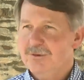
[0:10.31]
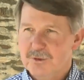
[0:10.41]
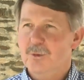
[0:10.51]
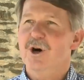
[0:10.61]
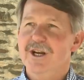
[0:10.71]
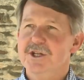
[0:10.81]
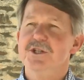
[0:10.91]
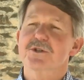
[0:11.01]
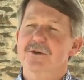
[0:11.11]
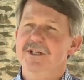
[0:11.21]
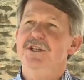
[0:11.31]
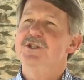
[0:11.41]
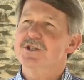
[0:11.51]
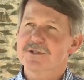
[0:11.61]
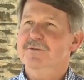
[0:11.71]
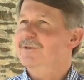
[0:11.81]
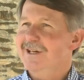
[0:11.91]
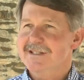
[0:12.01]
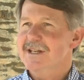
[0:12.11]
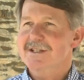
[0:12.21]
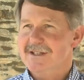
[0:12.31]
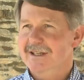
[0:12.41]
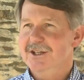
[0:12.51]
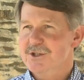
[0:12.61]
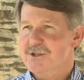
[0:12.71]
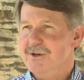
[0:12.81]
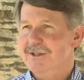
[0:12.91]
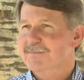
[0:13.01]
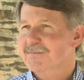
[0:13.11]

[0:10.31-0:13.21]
The wine industry is just a fantastic industry.